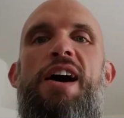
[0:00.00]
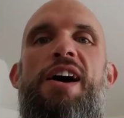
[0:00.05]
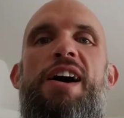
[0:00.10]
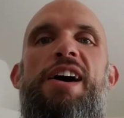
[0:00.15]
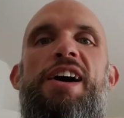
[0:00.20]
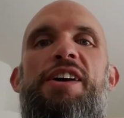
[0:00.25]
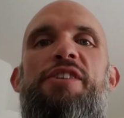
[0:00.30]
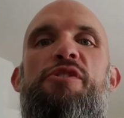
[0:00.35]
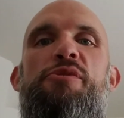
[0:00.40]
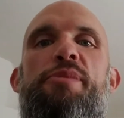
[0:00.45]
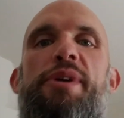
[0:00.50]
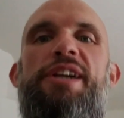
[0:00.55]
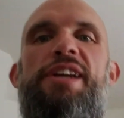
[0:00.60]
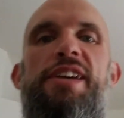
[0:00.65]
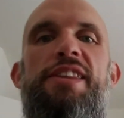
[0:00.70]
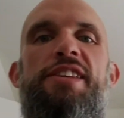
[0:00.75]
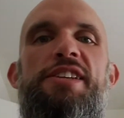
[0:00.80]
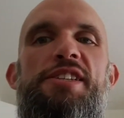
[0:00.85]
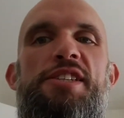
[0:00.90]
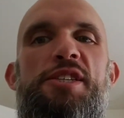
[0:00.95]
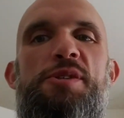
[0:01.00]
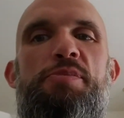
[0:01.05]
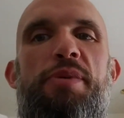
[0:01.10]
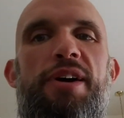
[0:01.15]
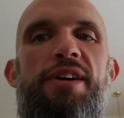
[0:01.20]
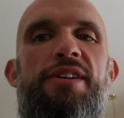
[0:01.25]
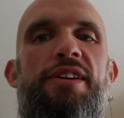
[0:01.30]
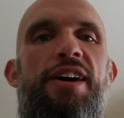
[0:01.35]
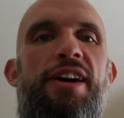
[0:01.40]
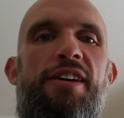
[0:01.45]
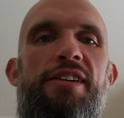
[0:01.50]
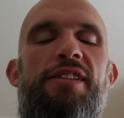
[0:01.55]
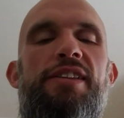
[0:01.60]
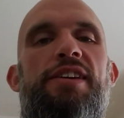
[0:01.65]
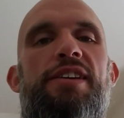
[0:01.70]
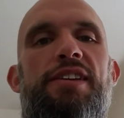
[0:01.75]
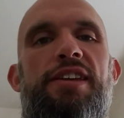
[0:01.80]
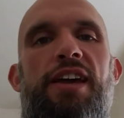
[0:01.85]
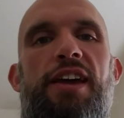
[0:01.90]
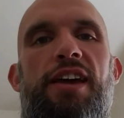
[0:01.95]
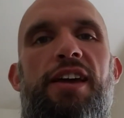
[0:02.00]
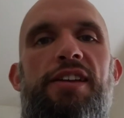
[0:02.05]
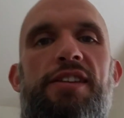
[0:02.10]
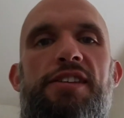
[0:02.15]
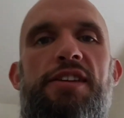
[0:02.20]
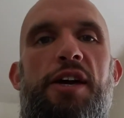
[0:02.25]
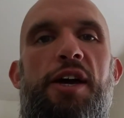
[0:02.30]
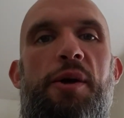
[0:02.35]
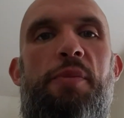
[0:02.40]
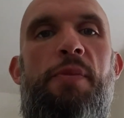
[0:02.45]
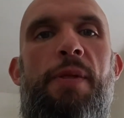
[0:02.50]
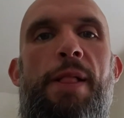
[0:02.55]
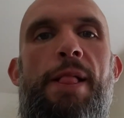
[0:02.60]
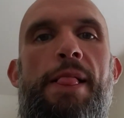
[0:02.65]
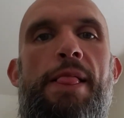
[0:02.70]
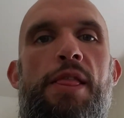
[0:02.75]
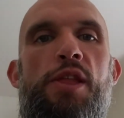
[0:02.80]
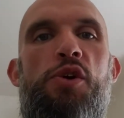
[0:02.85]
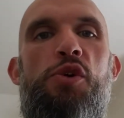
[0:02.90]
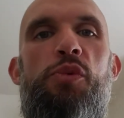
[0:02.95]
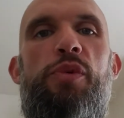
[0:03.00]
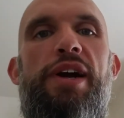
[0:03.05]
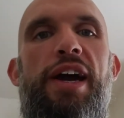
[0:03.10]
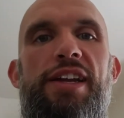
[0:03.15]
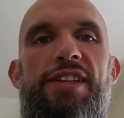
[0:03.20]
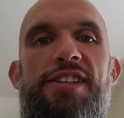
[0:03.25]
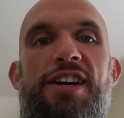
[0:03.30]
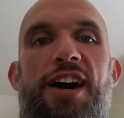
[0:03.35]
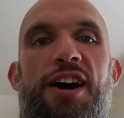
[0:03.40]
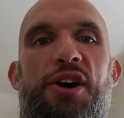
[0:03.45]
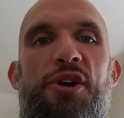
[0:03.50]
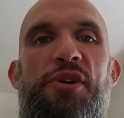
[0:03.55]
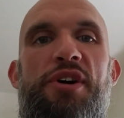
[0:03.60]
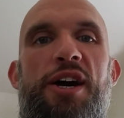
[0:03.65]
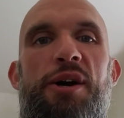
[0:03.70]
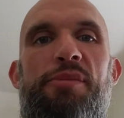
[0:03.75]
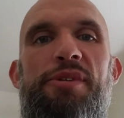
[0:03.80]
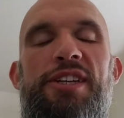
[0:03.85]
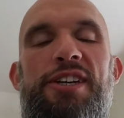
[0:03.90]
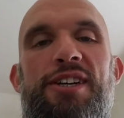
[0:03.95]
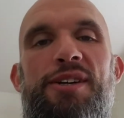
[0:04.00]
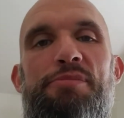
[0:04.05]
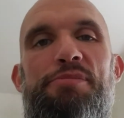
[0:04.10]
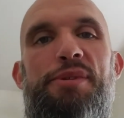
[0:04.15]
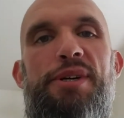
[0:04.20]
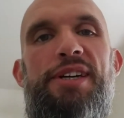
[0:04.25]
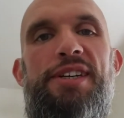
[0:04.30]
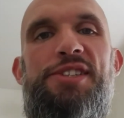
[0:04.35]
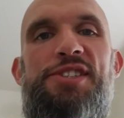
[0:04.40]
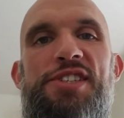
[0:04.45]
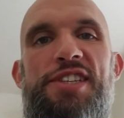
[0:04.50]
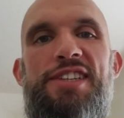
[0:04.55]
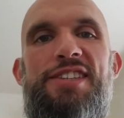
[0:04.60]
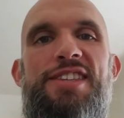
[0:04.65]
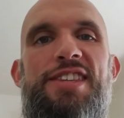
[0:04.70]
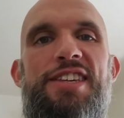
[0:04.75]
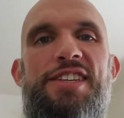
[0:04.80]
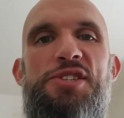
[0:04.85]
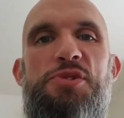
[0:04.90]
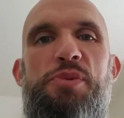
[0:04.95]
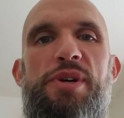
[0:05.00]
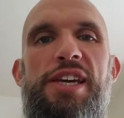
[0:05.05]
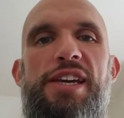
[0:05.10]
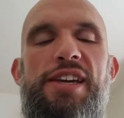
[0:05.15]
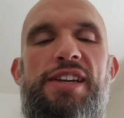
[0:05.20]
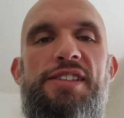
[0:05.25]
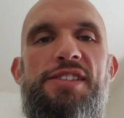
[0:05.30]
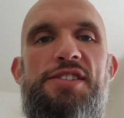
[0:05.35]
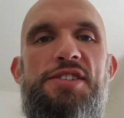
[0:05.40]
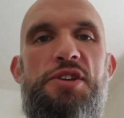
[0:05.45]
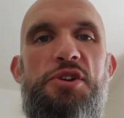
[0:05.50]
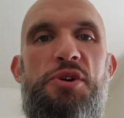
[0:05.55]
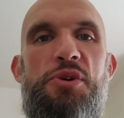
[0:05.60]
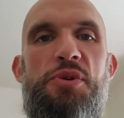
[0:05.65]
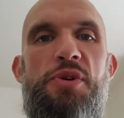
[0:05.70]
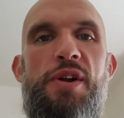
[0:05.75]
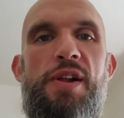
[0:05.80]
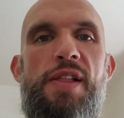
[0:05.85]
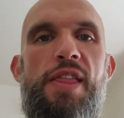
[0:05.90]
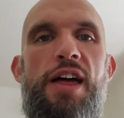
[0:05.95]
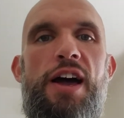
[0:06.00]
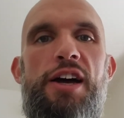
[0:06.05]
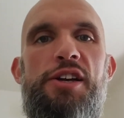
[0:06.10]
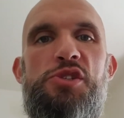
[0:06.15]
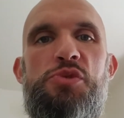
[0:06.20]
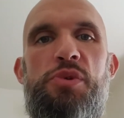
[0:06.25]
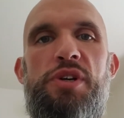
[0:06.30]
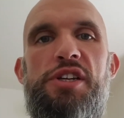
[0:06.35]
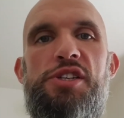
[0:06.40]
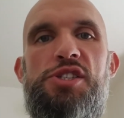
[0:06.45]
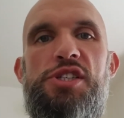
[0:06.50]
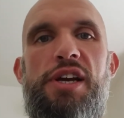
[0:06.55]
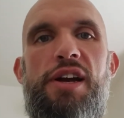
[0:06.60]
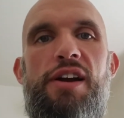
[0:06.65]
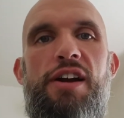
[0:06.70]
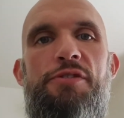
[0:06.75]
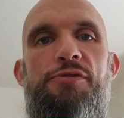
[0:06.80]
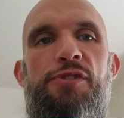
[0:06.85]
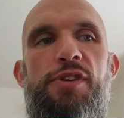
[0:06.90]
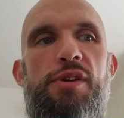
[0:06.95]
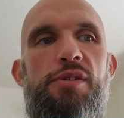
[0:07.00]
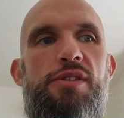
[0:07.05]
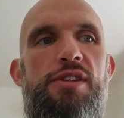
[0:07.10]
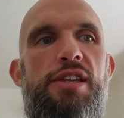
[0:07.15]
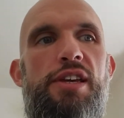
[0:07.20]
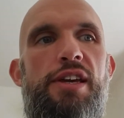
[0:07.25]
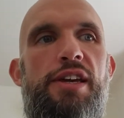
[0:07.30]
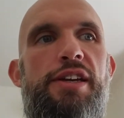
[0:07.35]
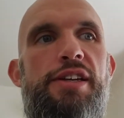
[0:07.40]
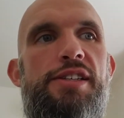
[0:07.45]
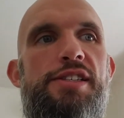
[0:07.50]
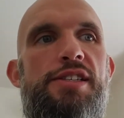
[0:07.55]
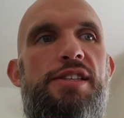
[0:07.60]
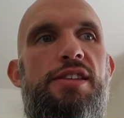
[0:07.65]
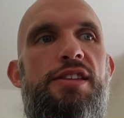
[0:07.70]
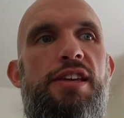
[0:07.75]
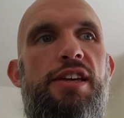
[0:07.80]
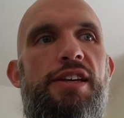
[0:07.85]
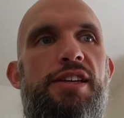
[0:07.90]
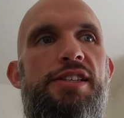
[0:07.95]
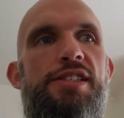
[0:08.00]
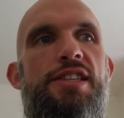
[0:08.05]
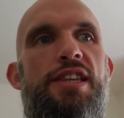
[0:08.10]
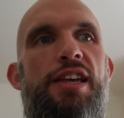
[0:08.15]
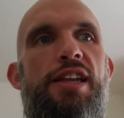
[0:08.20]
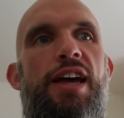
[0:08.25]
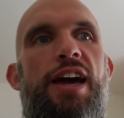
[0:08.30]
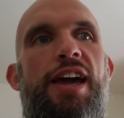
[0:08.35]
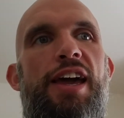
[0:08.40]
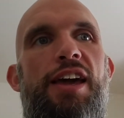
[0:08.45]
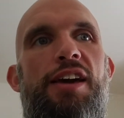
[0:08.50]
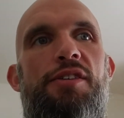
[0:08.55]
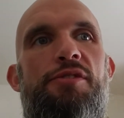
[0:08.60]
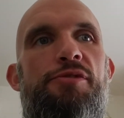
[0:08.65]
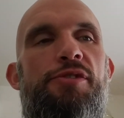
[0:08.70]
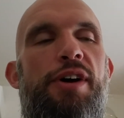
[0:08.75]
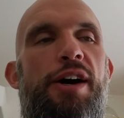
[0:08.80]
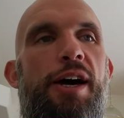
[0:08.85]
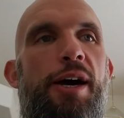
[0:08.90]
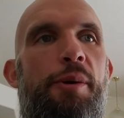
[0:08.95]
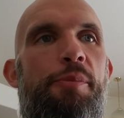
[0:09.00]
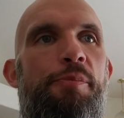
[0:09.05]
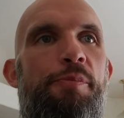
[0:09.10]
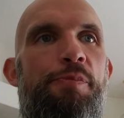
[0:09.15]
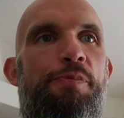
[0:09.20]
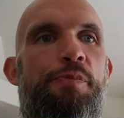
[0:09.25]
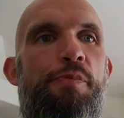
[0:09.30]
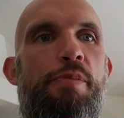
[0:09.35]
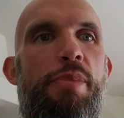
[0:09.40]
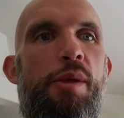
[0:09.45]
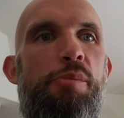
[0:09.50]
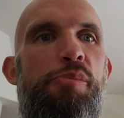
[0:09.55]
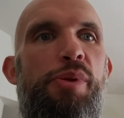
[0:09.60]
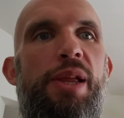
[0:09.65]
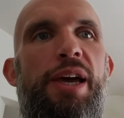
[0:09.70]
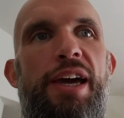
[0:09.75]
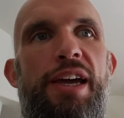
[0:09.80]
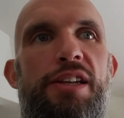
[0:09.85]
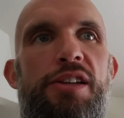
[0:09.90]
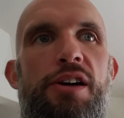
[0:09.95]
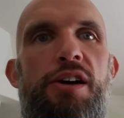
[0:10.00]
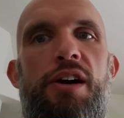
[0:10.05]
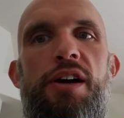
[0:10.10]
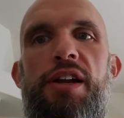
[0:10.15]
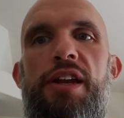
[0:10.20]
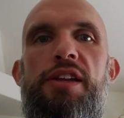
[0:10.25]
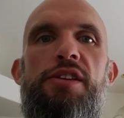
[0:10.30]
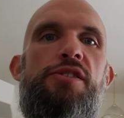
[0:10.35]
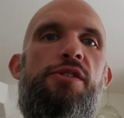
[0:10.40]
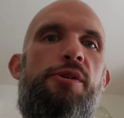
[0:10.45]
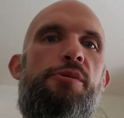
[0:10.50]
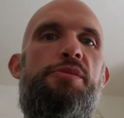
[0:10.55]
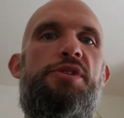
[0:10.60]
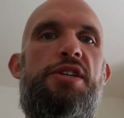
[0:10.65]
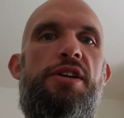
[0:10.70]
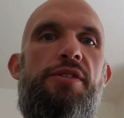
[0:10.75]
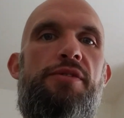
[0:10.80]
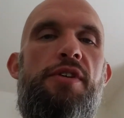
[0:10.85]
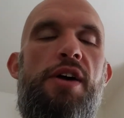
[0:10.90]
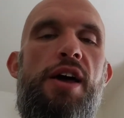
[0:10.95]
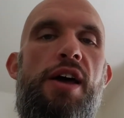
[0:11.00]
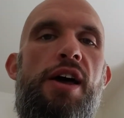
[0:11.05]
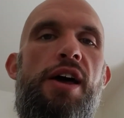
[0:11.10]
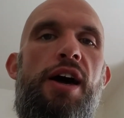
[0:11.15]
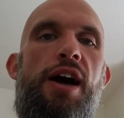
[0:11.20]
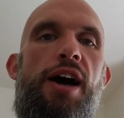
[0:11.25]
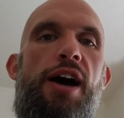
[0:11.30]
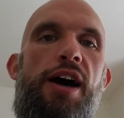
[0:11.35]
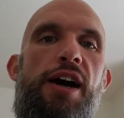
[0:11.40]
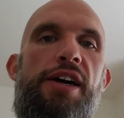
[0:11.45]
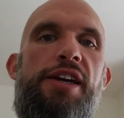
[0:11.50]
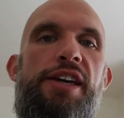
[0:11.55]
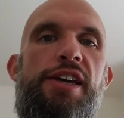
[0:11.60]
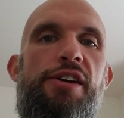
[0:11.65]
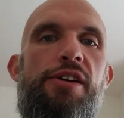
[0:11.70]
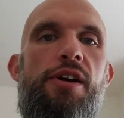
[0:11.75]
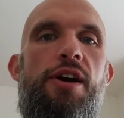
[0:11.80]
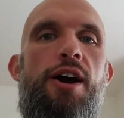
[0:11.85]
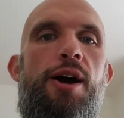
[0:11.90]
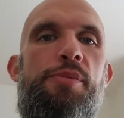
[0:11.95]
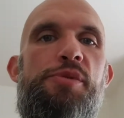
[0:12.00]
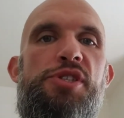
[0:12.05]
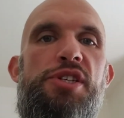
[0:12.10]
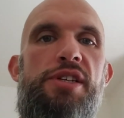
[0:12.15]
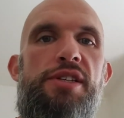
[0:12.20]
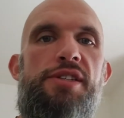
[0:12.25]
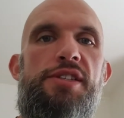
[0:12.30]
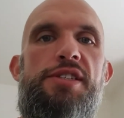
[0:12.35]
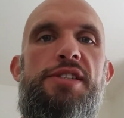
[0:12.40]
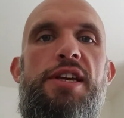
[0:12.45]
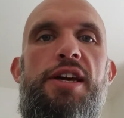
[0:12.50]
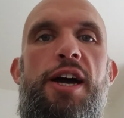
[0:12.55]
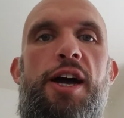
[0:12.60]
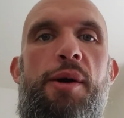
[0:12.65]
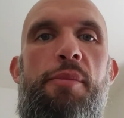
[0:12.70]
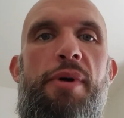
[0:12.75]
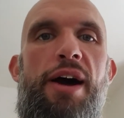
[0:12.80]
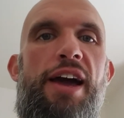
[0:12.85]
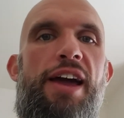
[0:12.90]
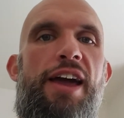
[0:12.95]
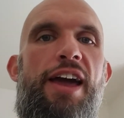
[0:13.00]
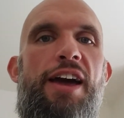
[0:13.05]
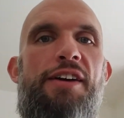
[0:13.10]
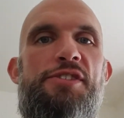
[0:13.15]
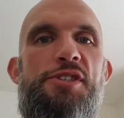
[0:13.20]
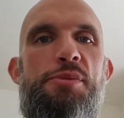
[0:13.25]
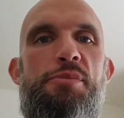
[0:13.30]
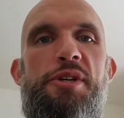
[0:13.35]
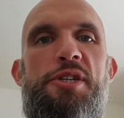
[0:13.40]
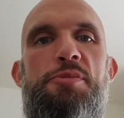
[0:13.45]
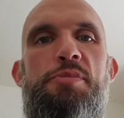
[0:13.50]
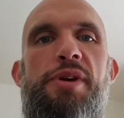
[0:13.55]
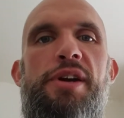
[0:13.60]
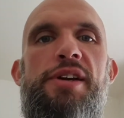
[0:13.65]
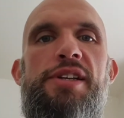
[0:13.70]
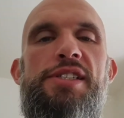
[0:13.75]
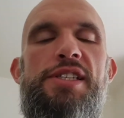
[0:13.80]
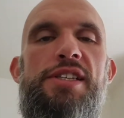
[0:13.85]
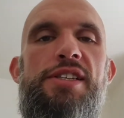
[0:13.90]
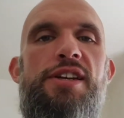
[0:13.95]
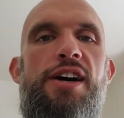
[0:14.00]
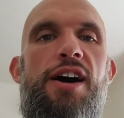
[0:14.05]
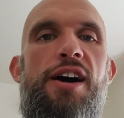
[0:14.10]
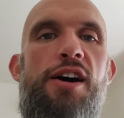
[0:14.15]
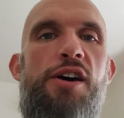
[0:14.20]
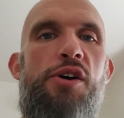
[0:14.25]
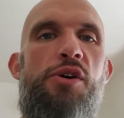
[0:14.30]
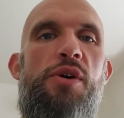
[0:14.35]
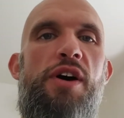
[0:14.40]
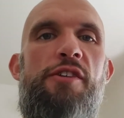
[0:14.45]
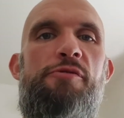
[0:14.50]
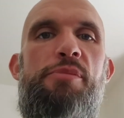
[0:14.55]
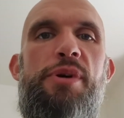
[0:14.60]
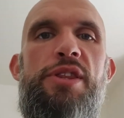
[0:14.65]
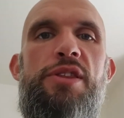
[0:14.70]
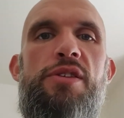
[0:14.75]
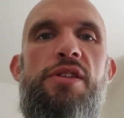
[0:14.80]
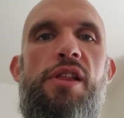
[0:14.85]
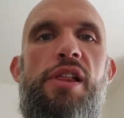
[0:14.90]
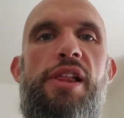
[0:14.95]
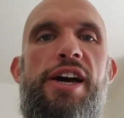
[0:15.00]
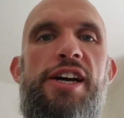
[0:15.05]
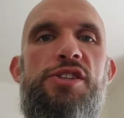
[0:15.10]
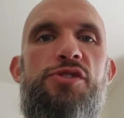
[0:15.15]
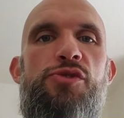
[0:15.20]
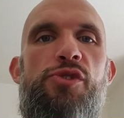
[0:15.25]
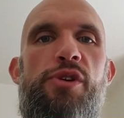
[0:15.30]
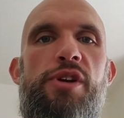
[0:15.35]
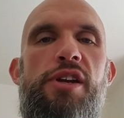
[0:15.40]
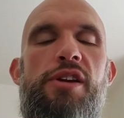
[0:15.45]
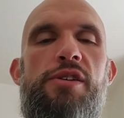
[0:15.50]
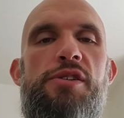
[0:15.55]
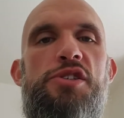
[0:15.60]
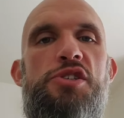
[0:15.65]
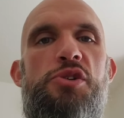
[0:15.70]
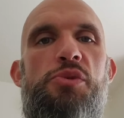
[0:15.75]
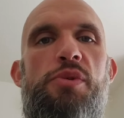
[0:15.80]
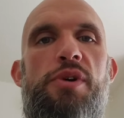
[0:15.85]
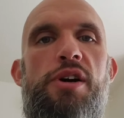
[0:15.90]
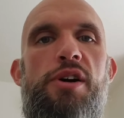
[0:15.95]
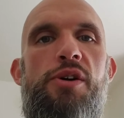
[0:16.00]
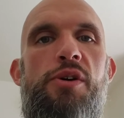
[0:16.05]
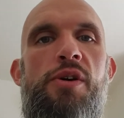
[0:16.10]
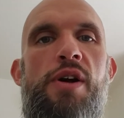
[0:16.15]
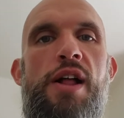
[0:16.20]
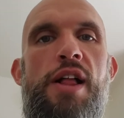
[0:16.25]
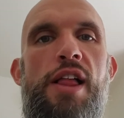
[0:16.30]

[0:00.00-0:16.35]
Hi, everybody. This is Spartan Ireland, and uh, we got Tahoe coming up uh, this weekend. So I just want to share a few things things that I have um, planned on in terms of uh, gear options. Um, I have some experience in Tahoe. I've been there the last four years in a row.